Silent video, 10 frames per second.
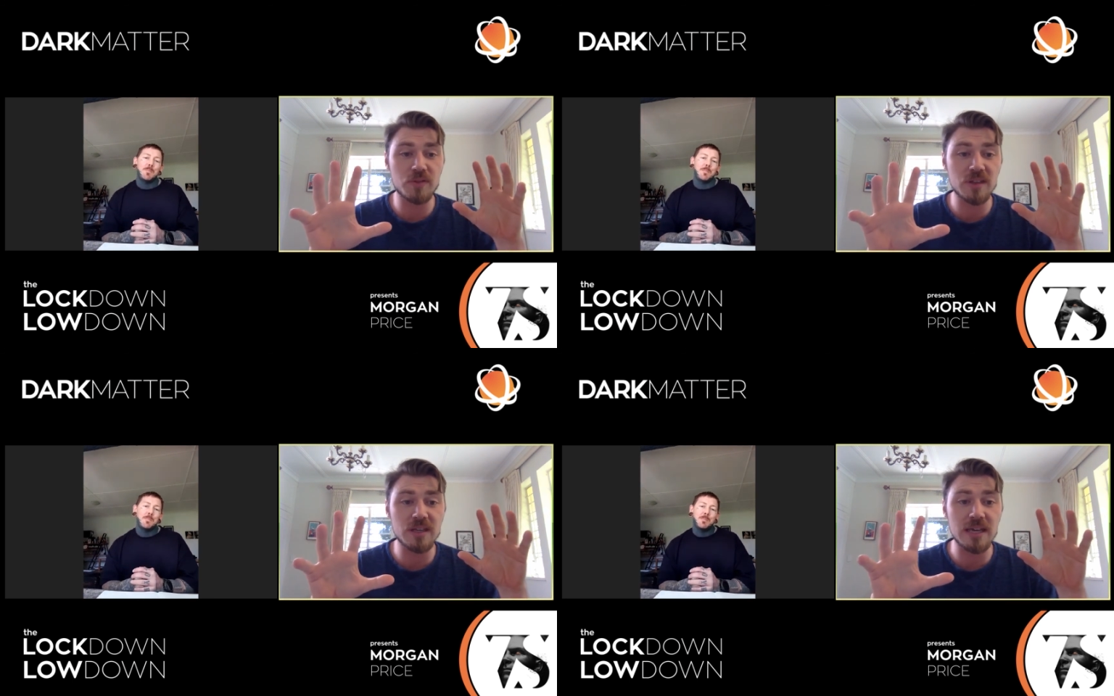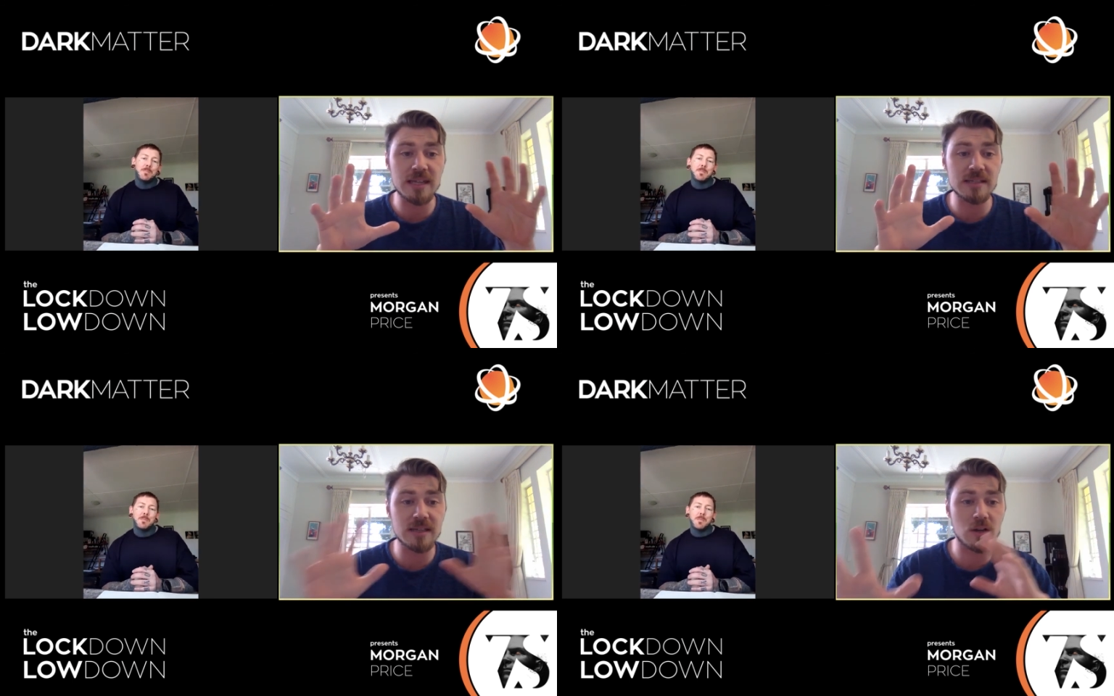the
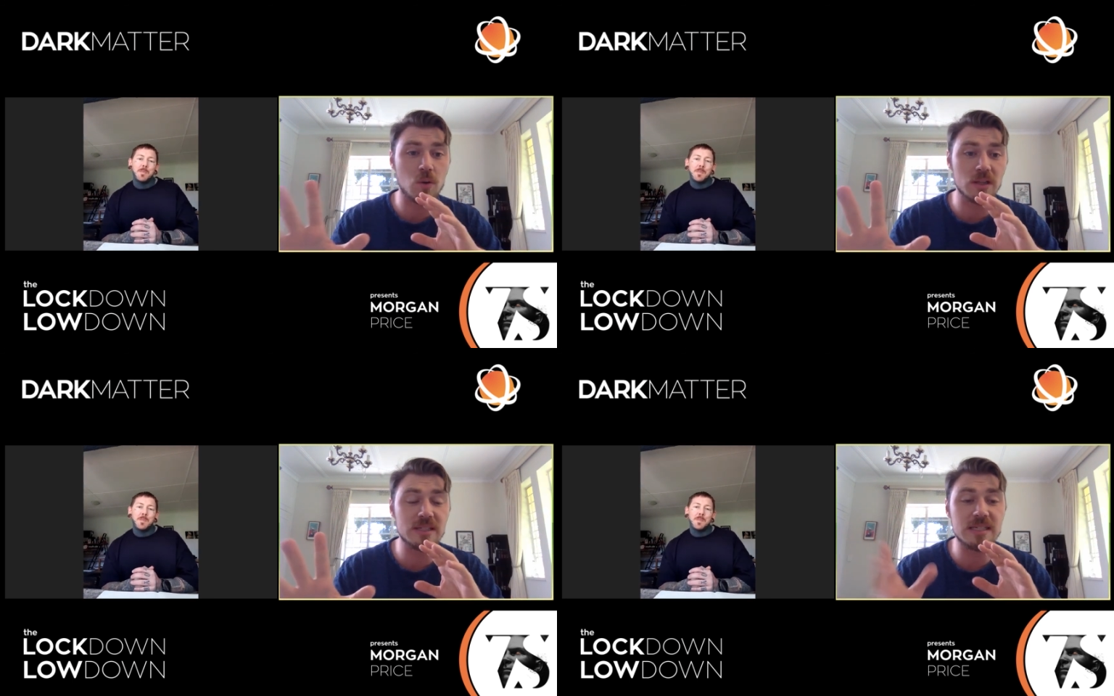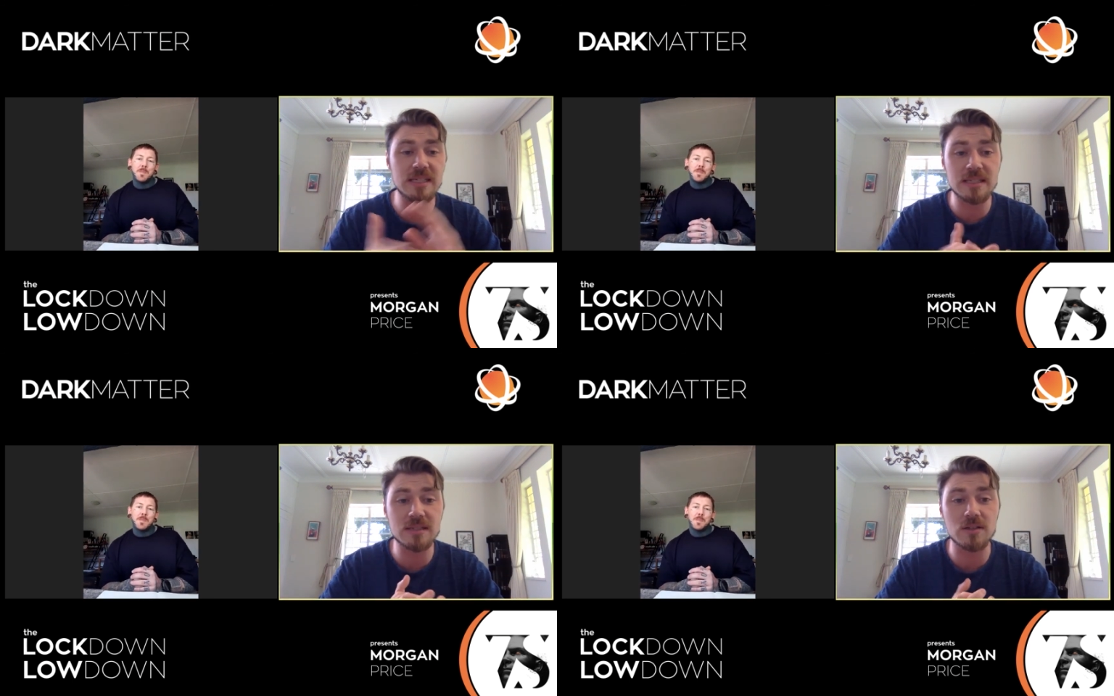internet quality
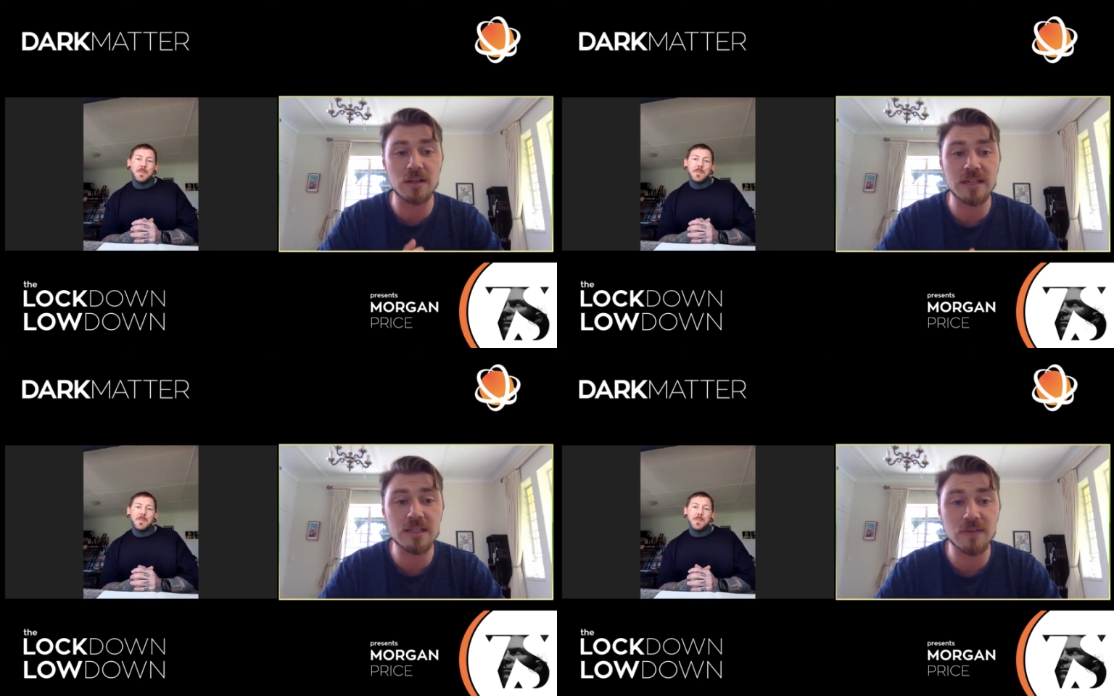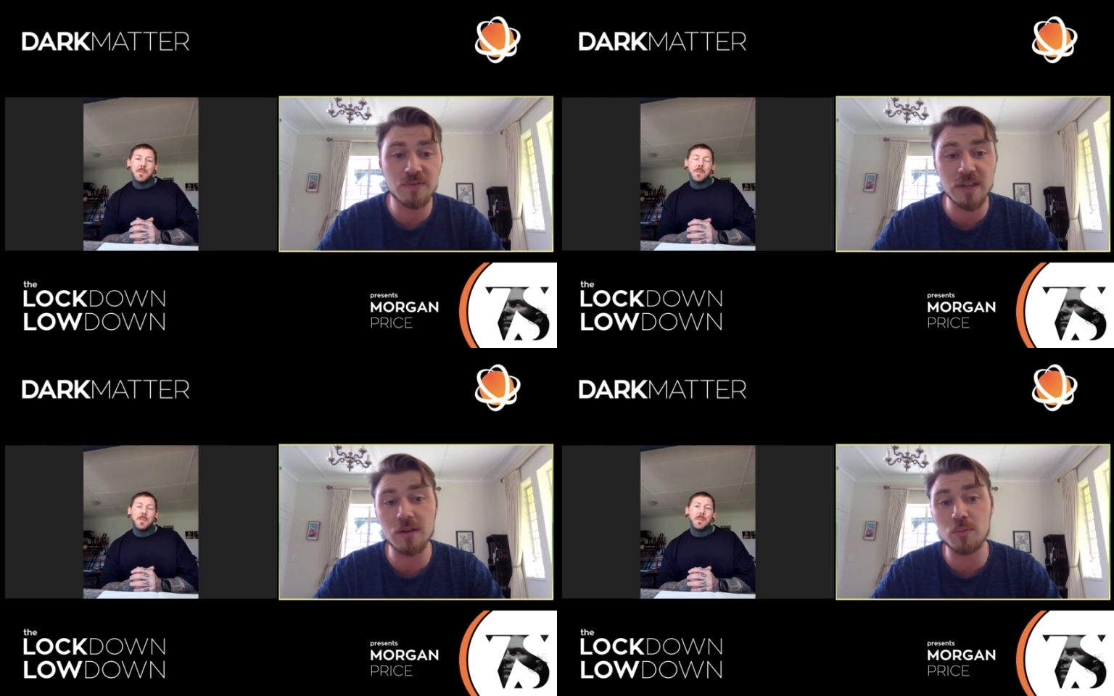does not interfere